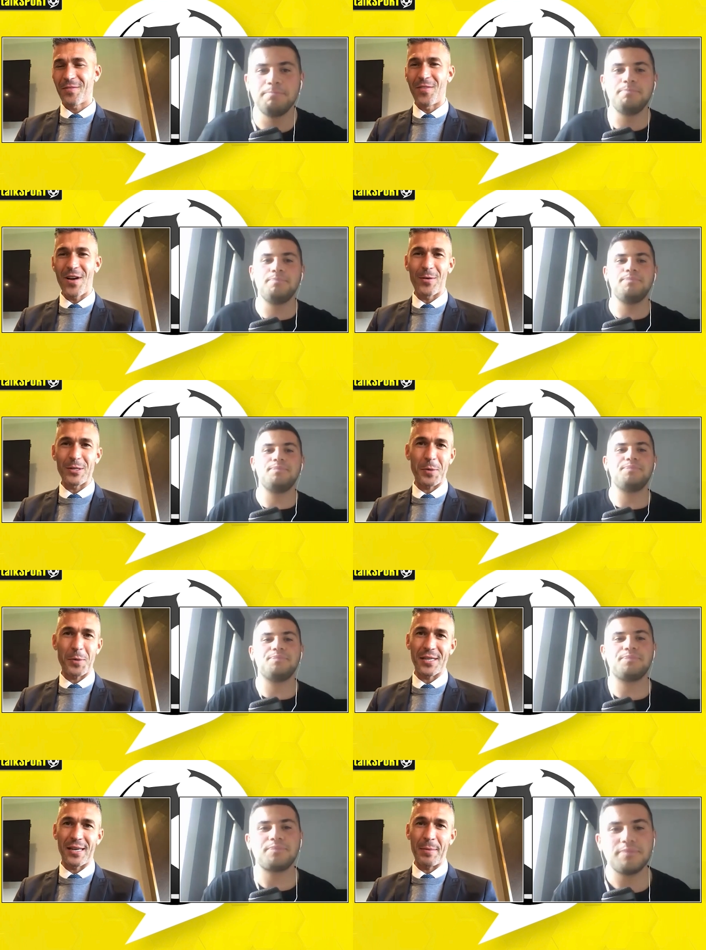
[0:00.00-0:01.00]
Speaker 1: Very
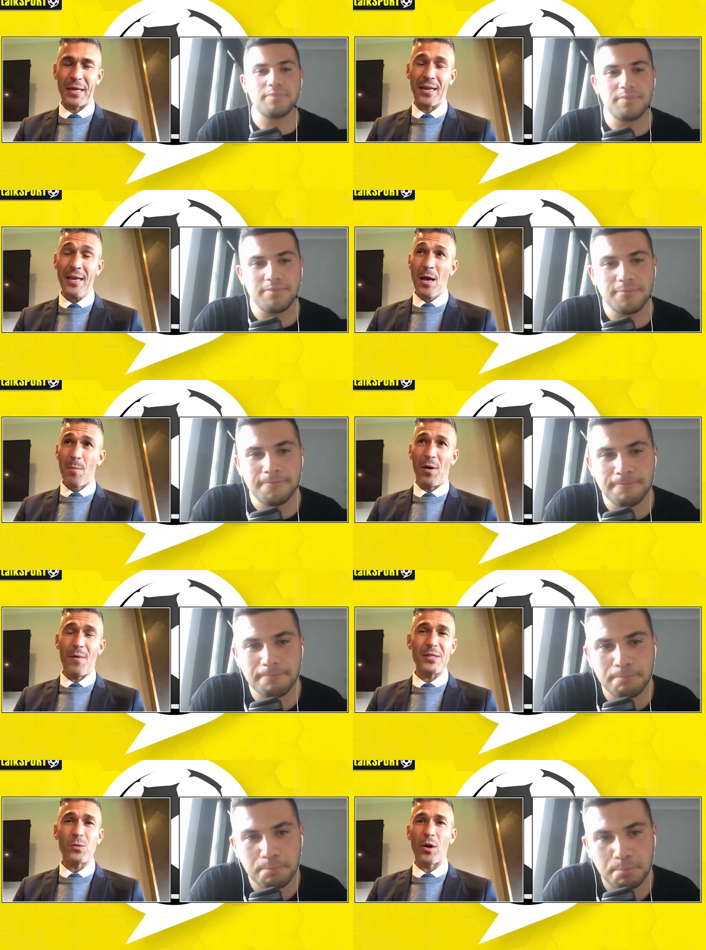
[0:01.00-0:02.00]
special. I mean,
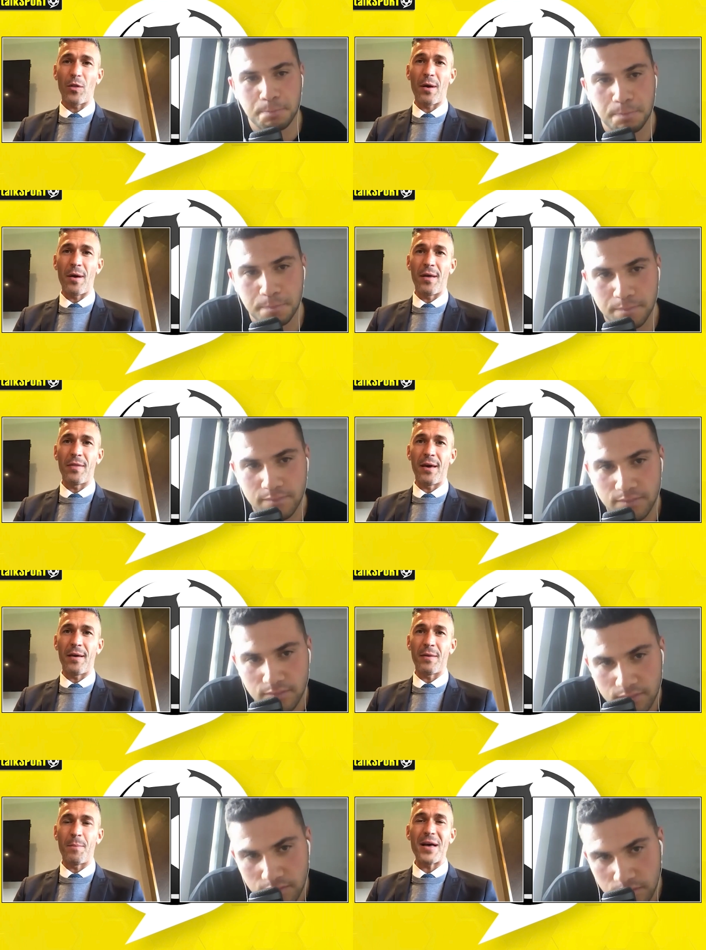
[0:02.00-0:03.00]
probably is one of the,
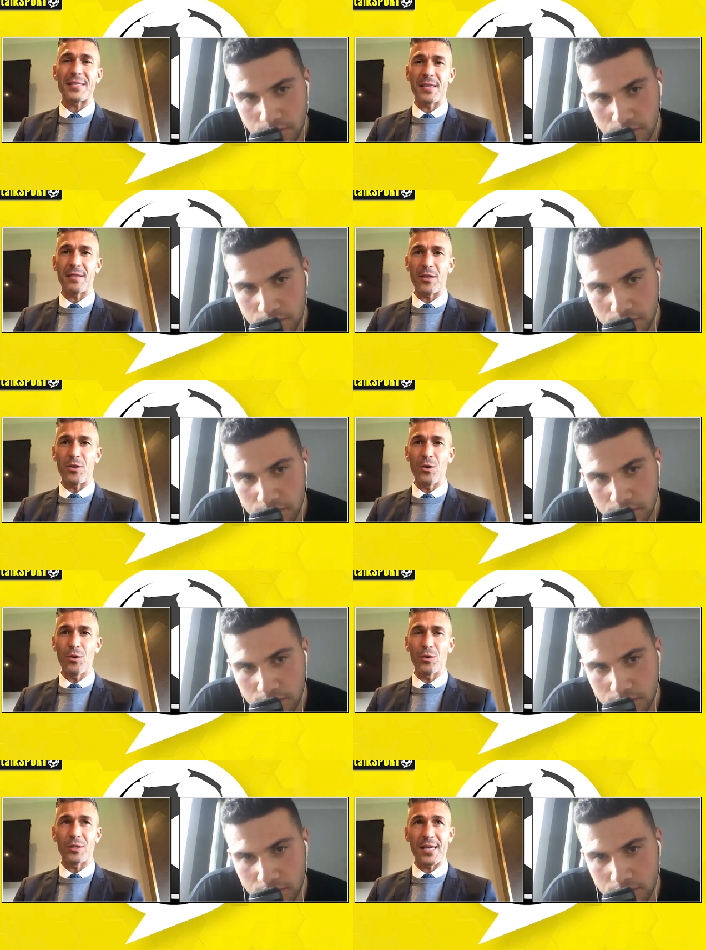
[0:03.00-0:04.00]
the, the best thing that
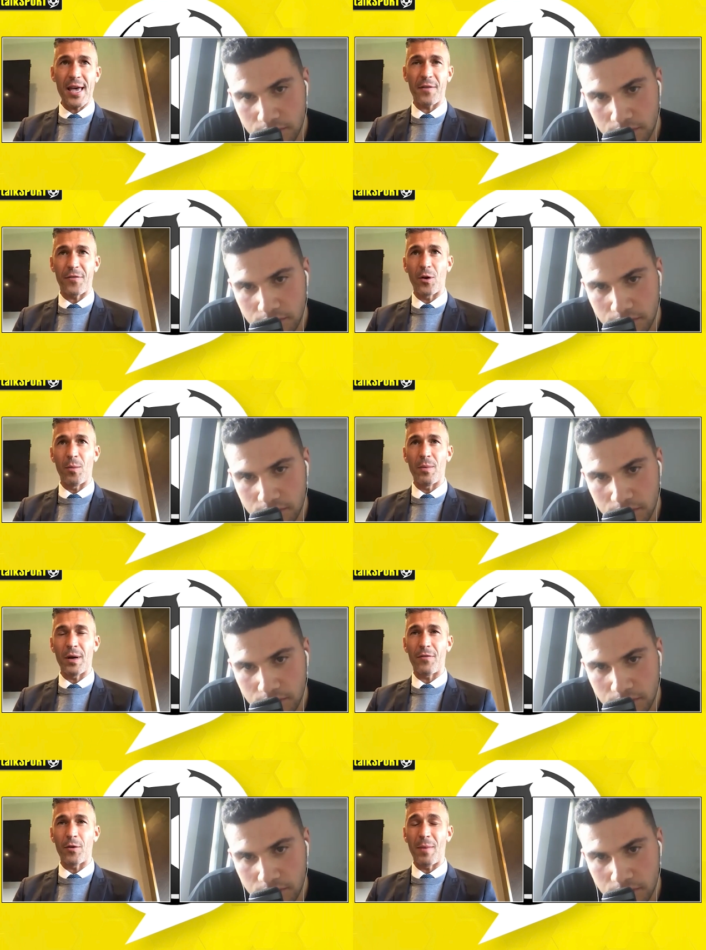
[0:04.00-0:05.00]
you take from
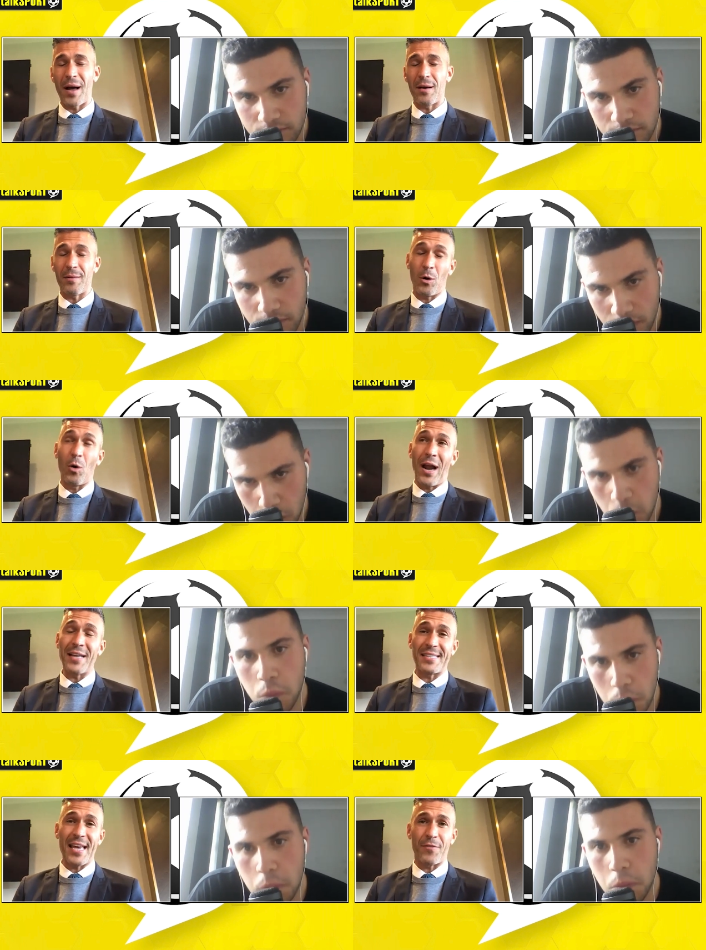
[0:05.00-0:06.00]
uh, from my or
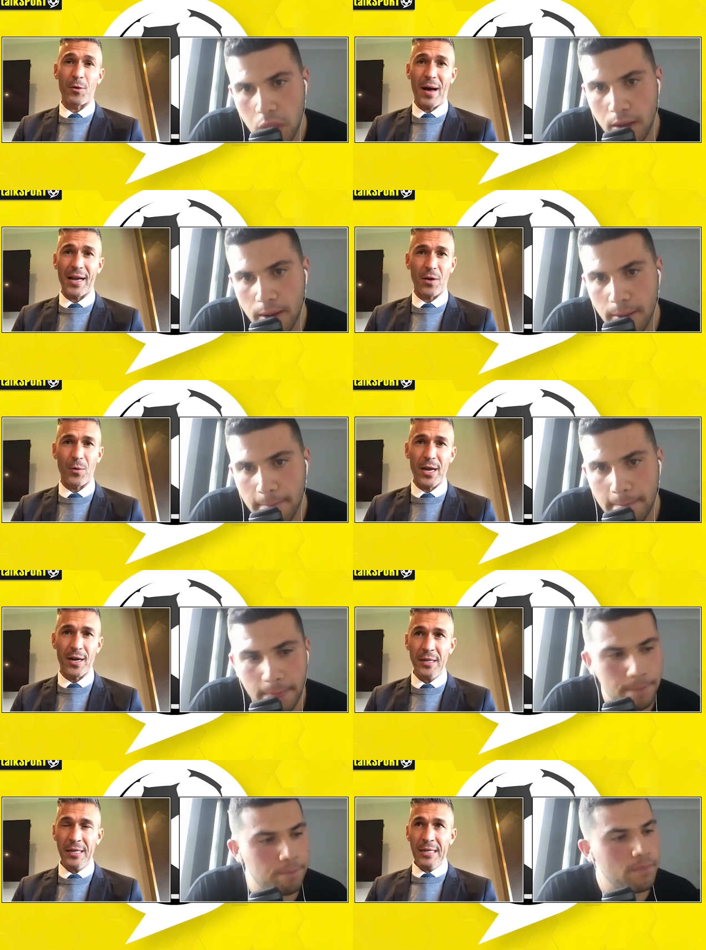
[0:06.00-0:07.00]
I take from my
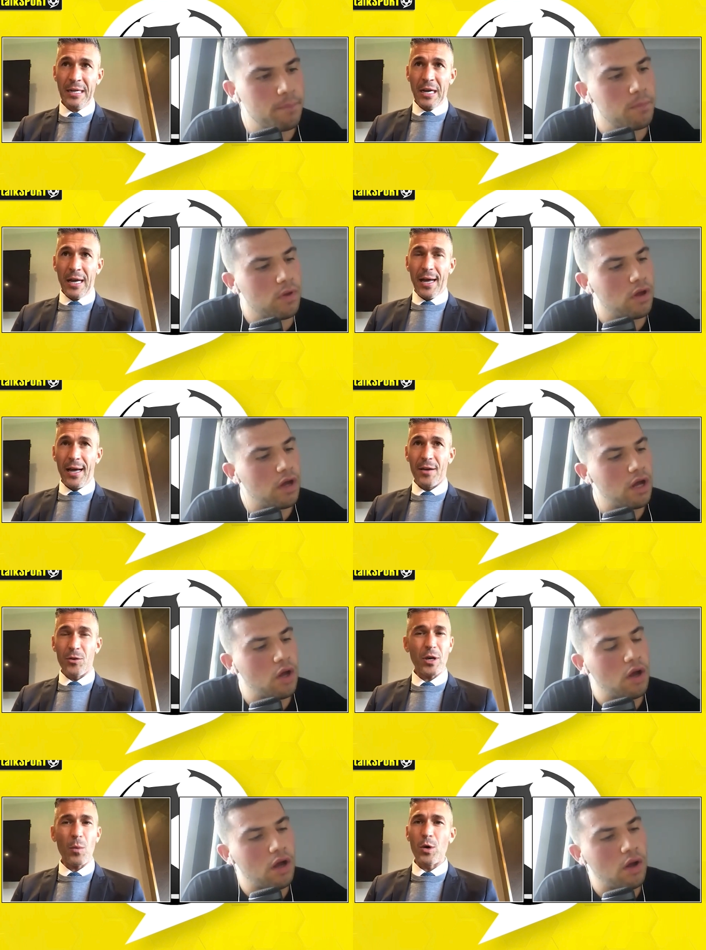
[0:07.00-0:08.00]
career. Uh,
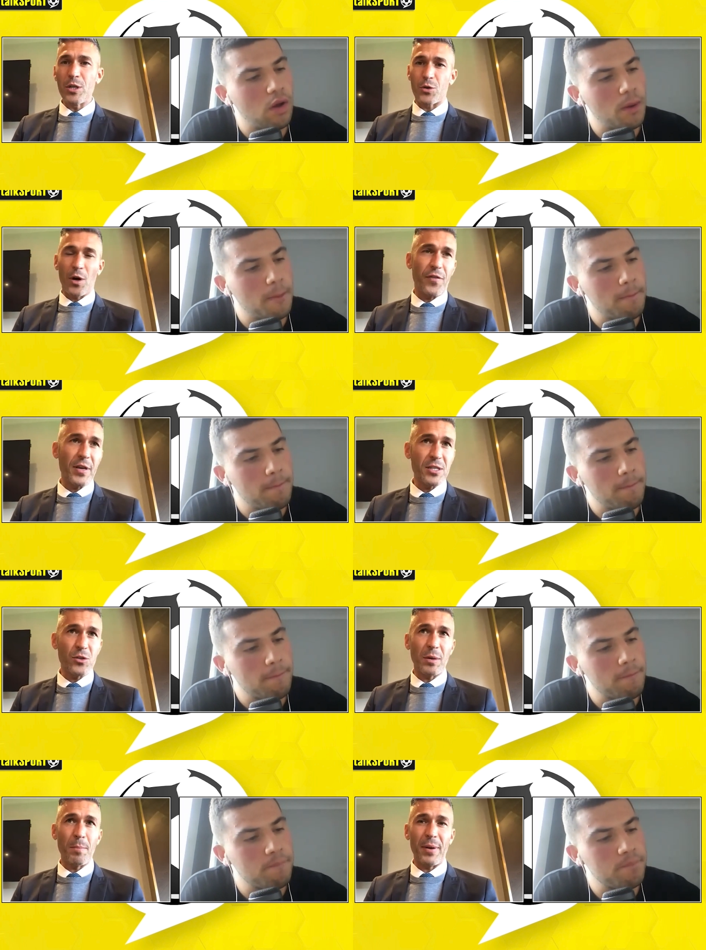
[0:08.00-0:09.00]
you can win trophies,
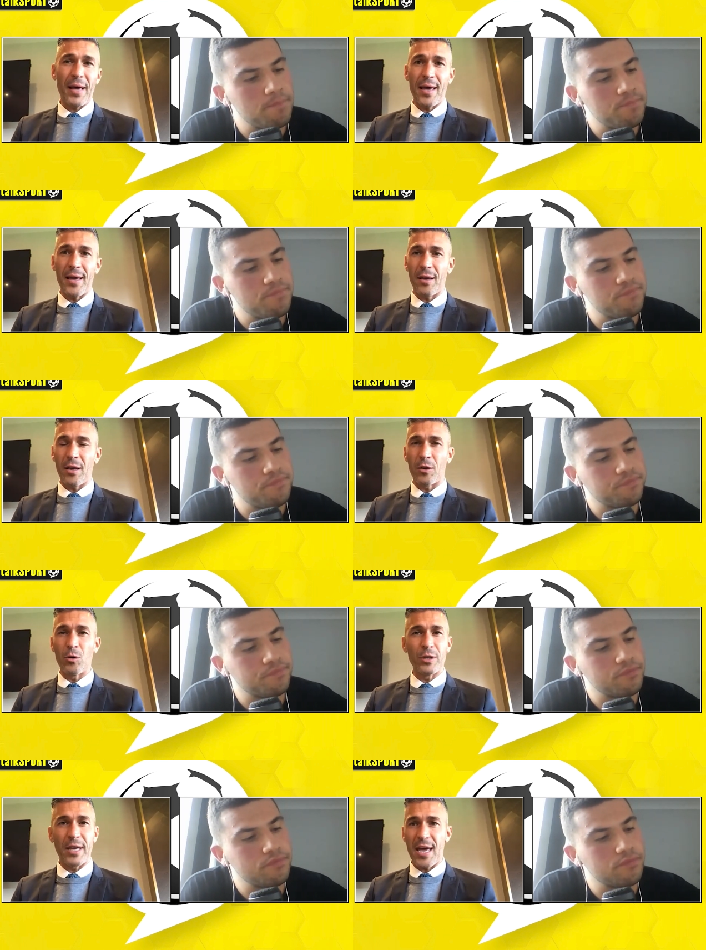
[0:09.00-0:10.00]
you can play uh,
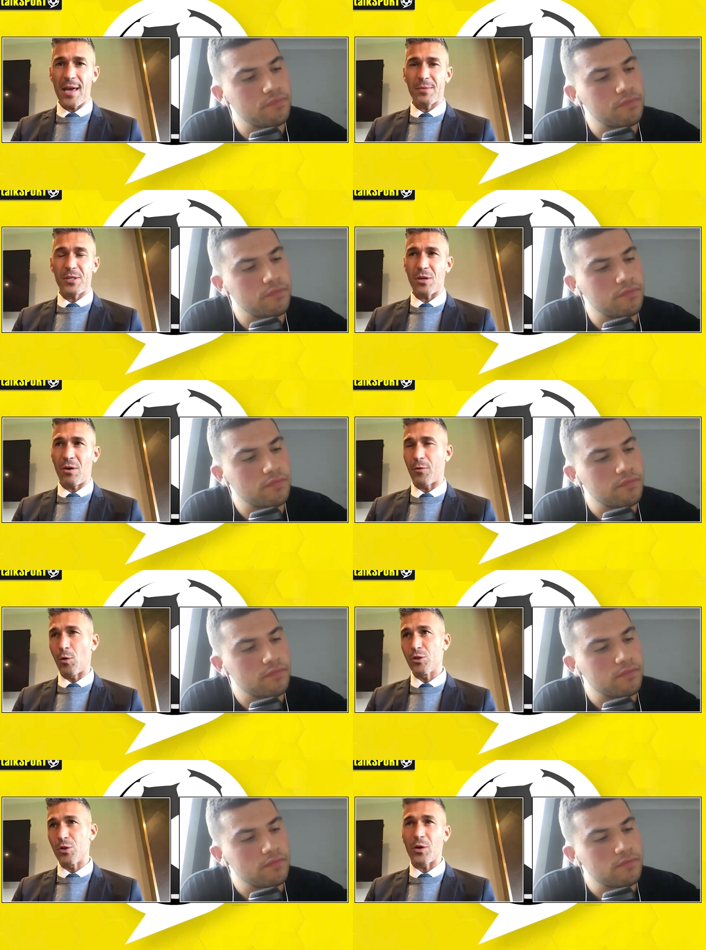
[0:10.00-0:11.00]
good games. Of
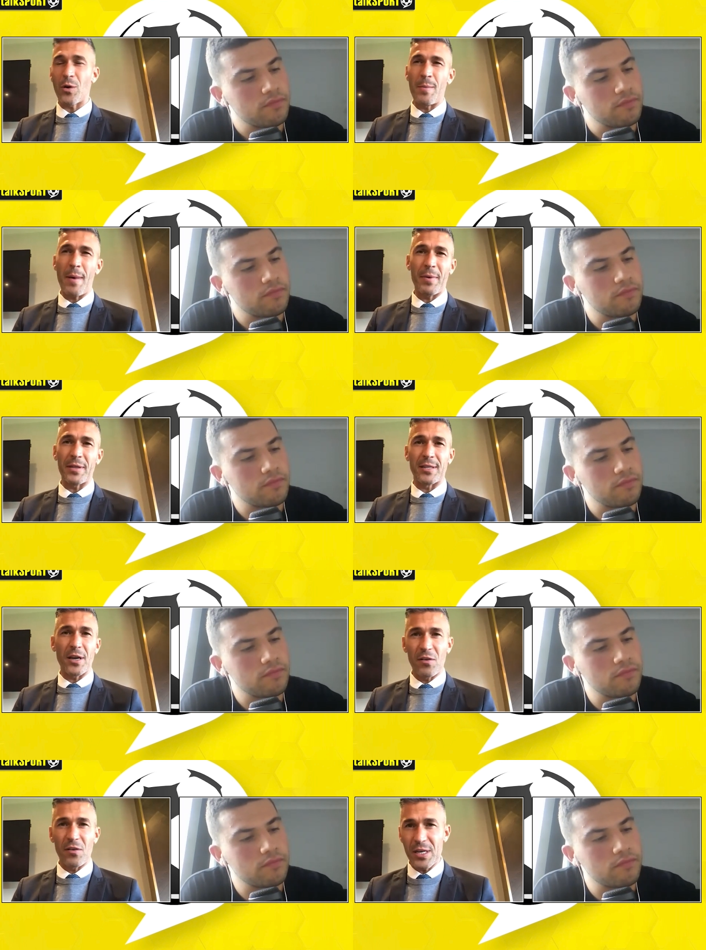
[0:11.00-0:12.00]
course, you're going to remember the
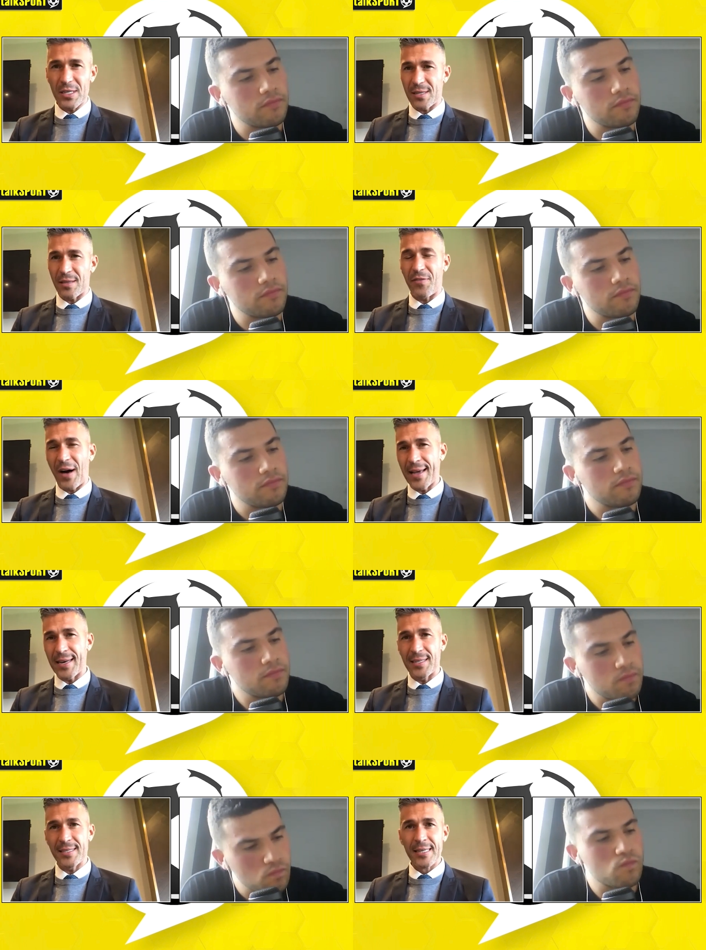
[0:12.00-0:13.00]
derbies, the
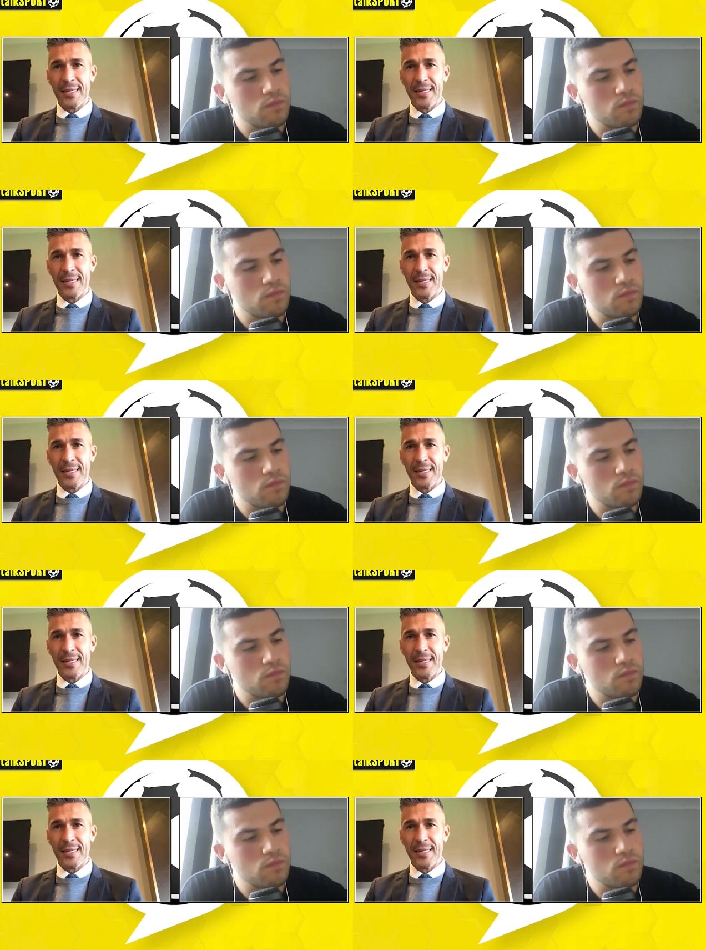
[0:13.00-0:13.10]
finals.